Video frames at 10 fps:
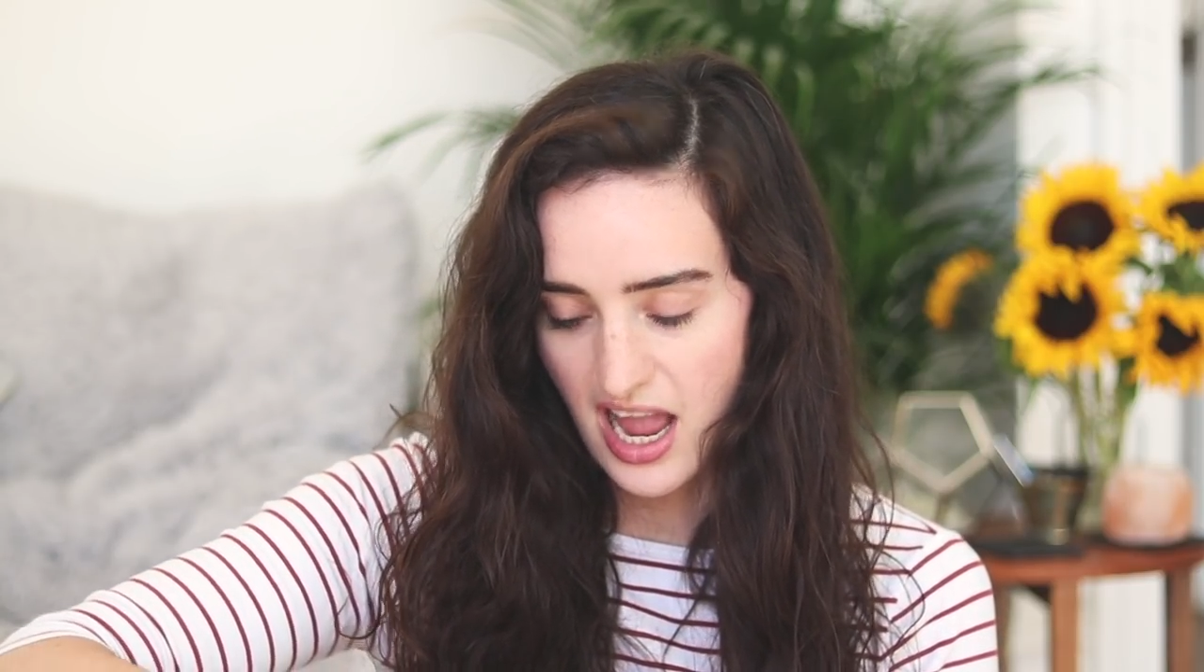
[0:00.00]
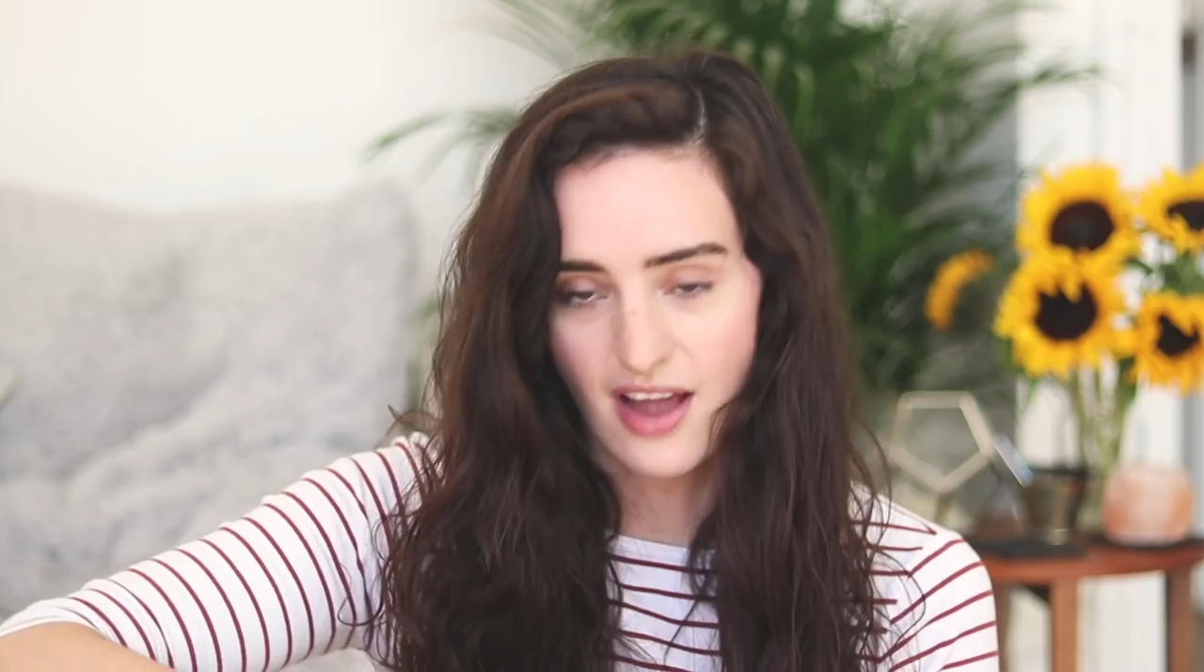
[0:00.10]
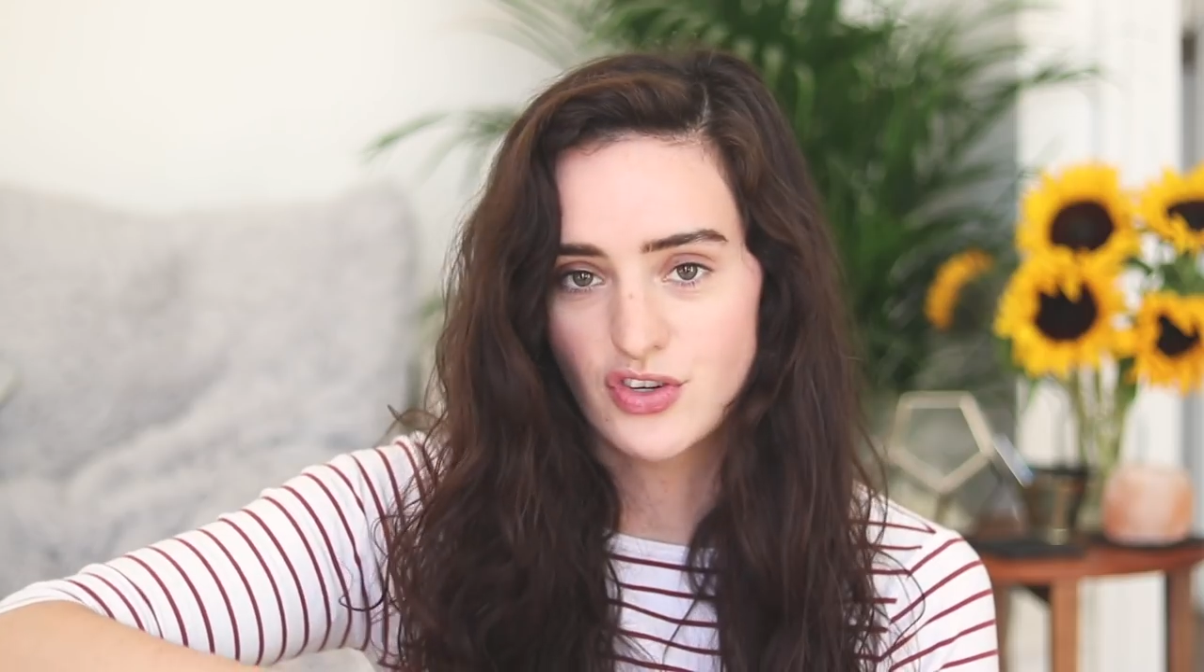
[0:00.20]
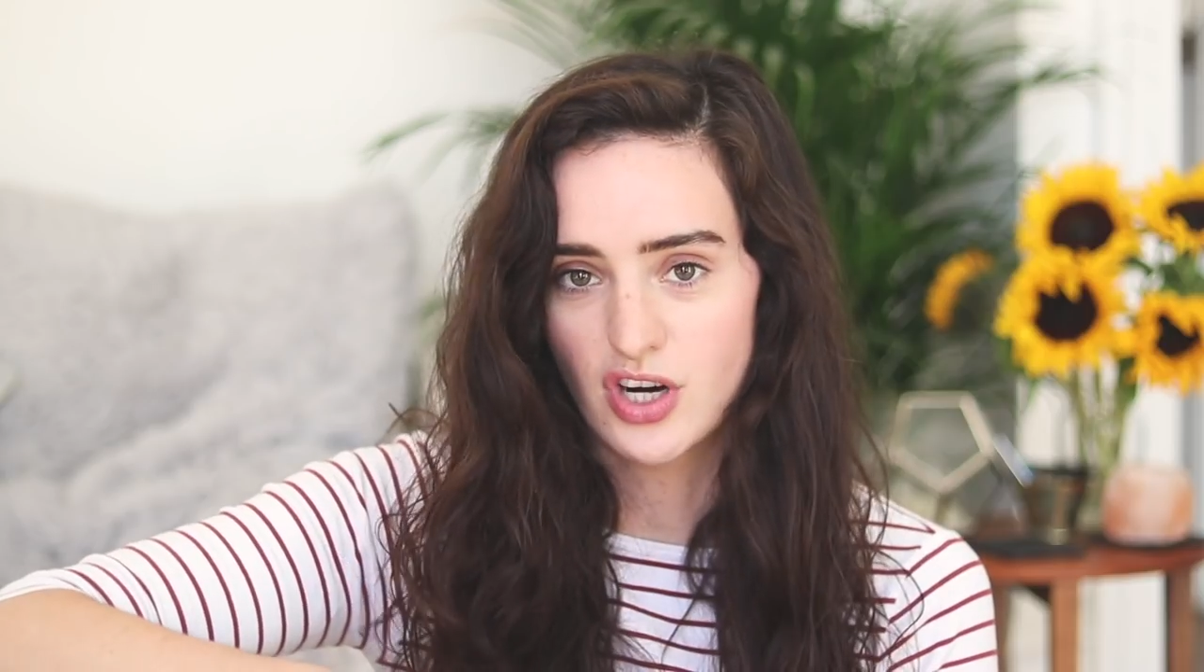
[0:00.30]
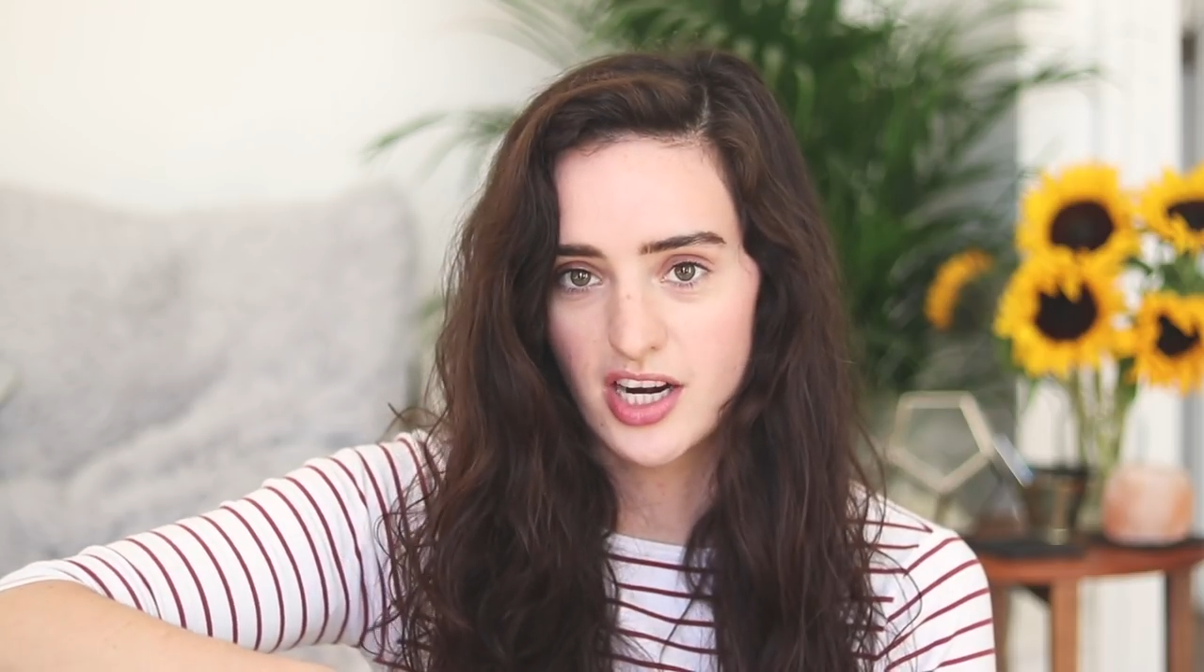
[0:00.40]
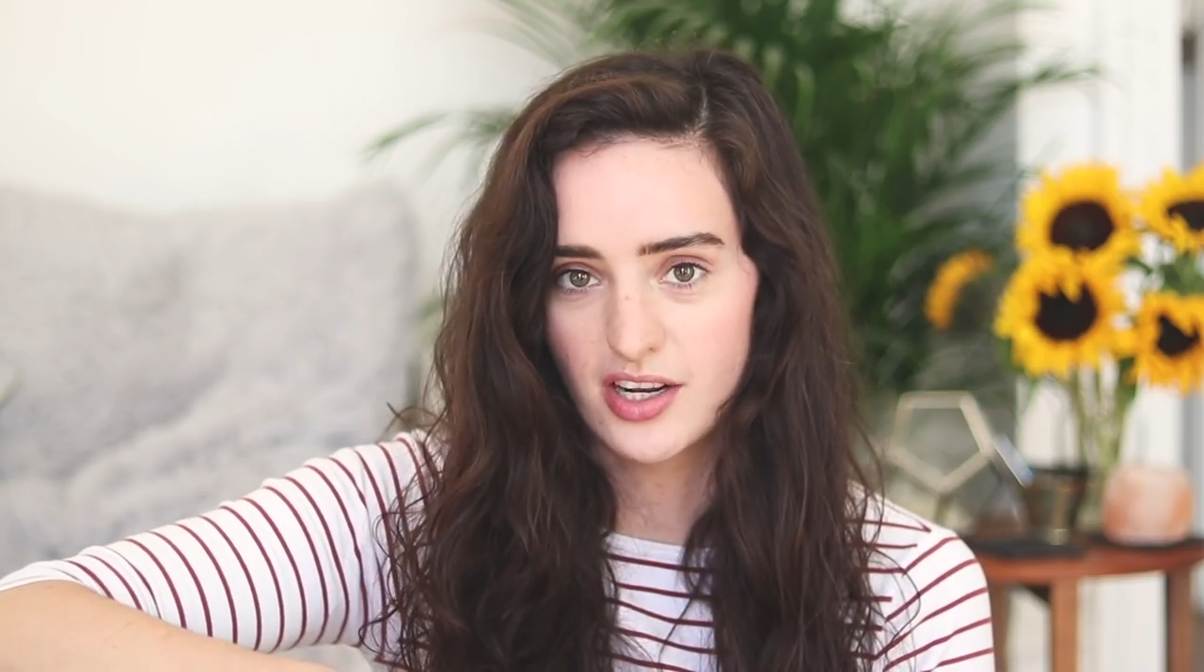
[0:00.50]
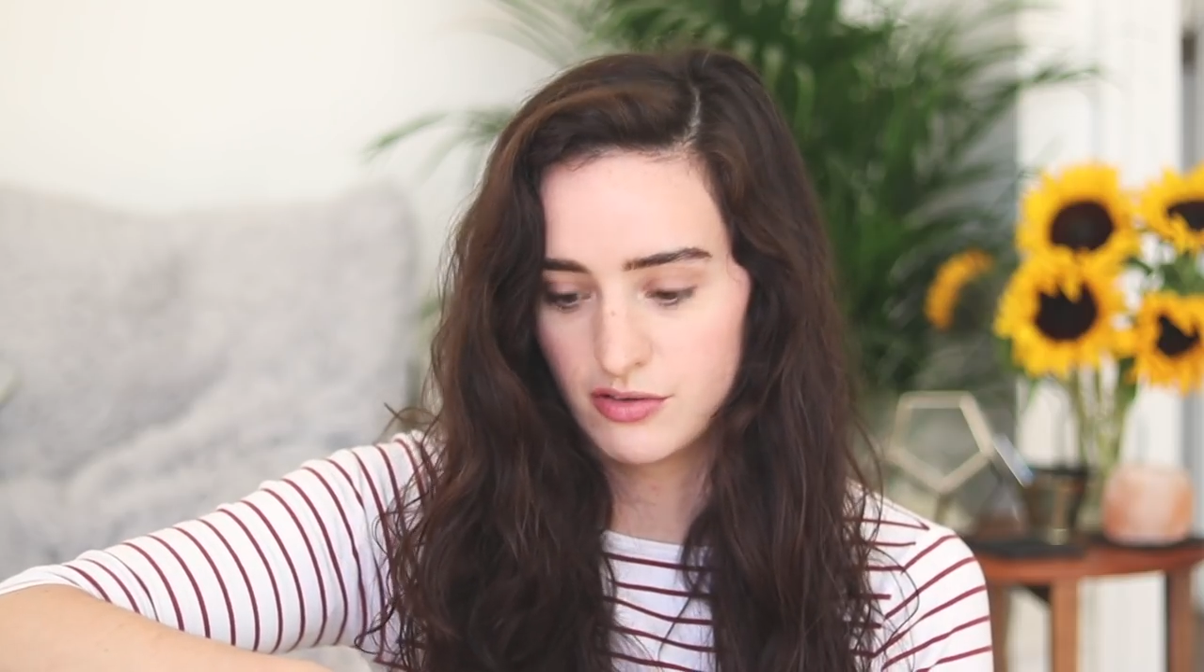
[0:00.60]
I have tried it